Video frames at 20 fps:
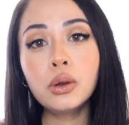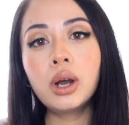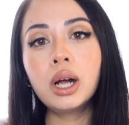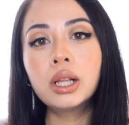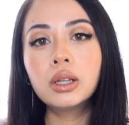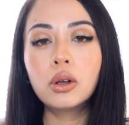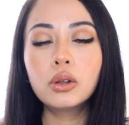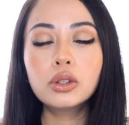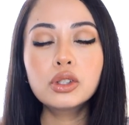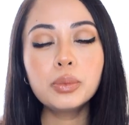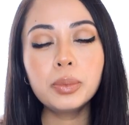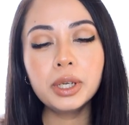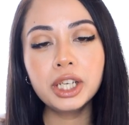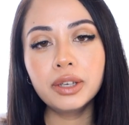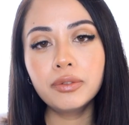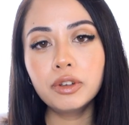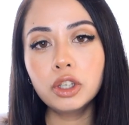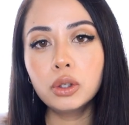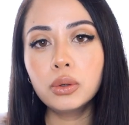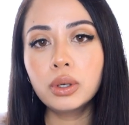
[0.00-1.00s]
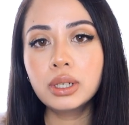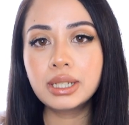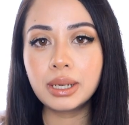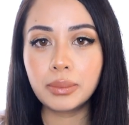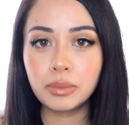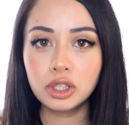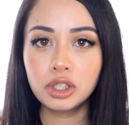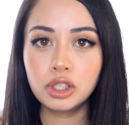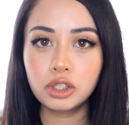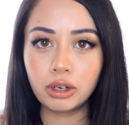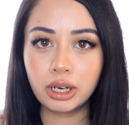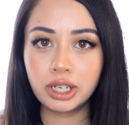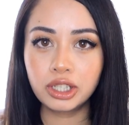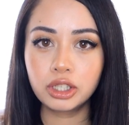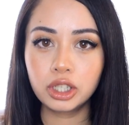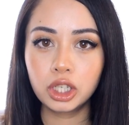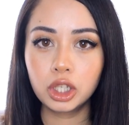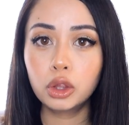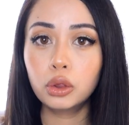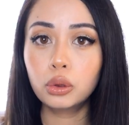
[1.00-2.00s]
I'll also be giving you a
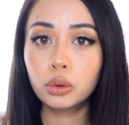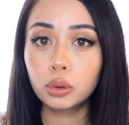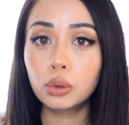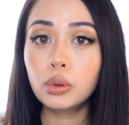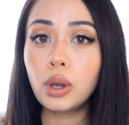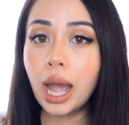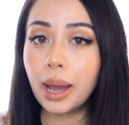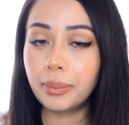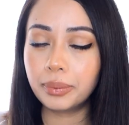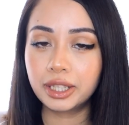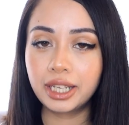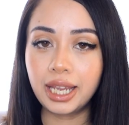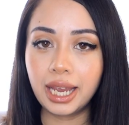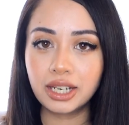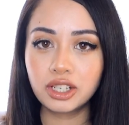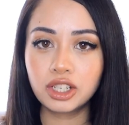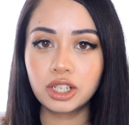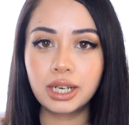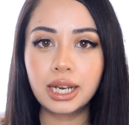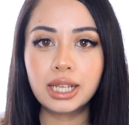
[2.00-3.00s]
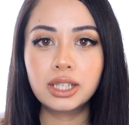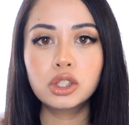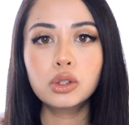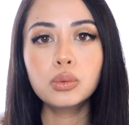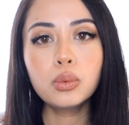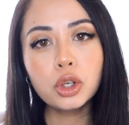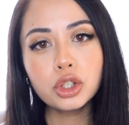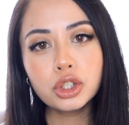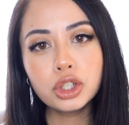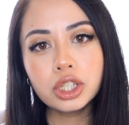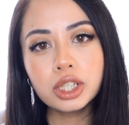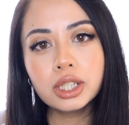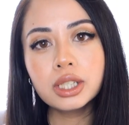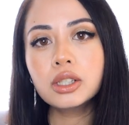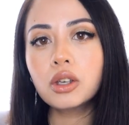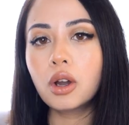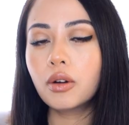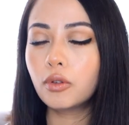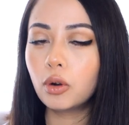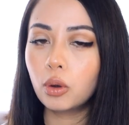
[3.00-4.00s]
demonstration through application and swatches
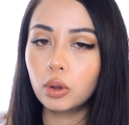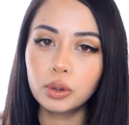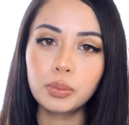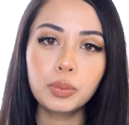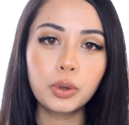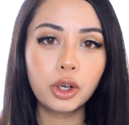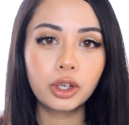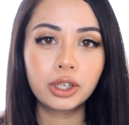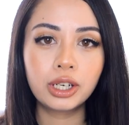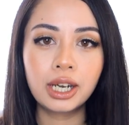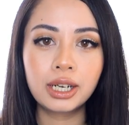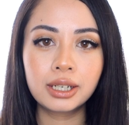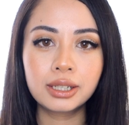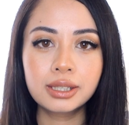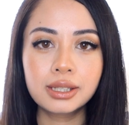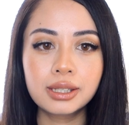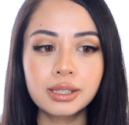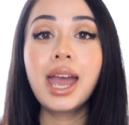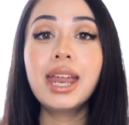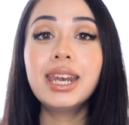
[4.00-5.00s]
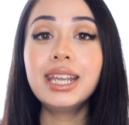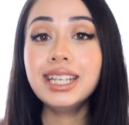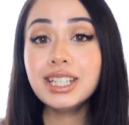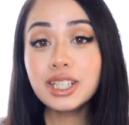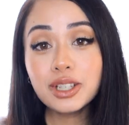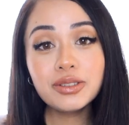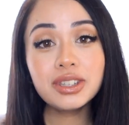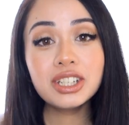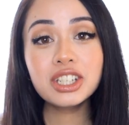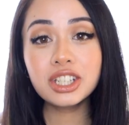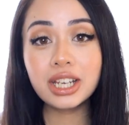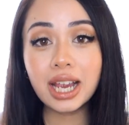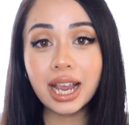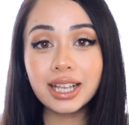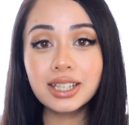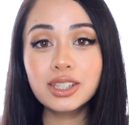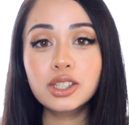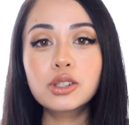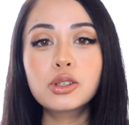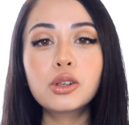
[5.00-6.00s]
of all the products and each of the
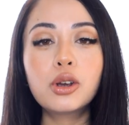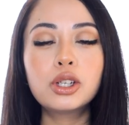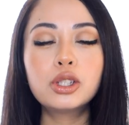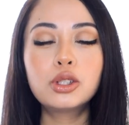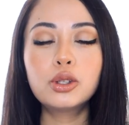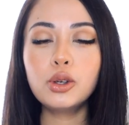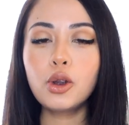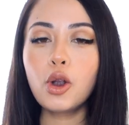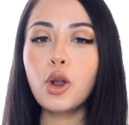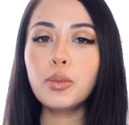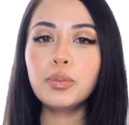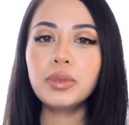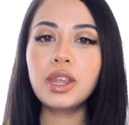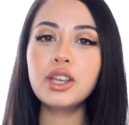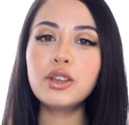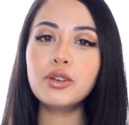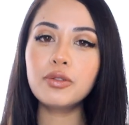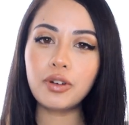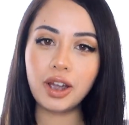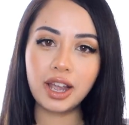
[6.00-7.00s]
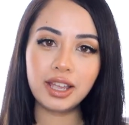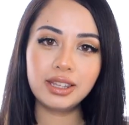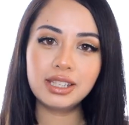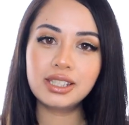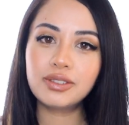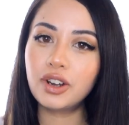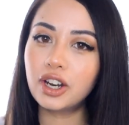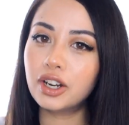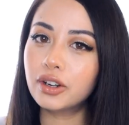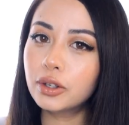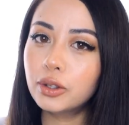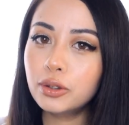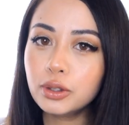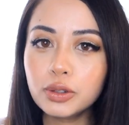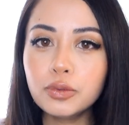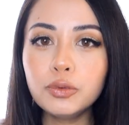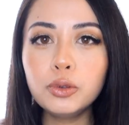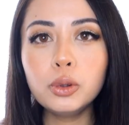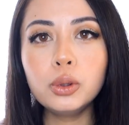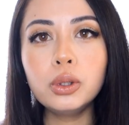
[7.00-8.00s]
shades, so I do hope that you find this very
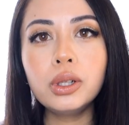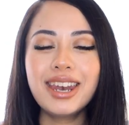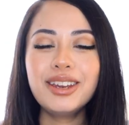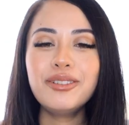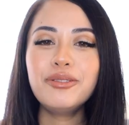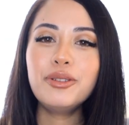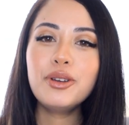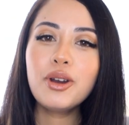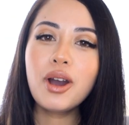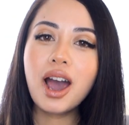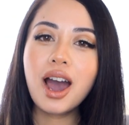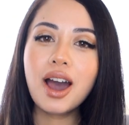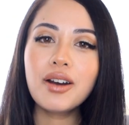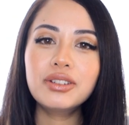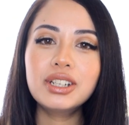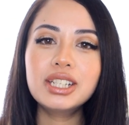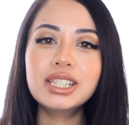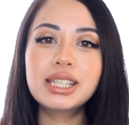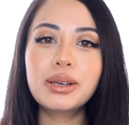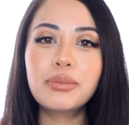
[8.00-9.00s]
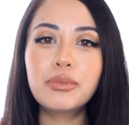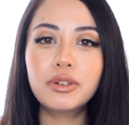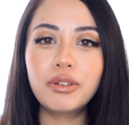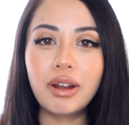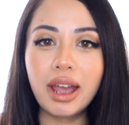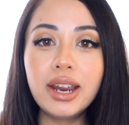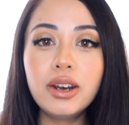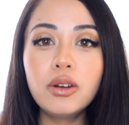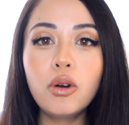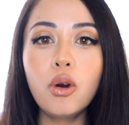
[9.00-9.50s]
useful. And if you're after some red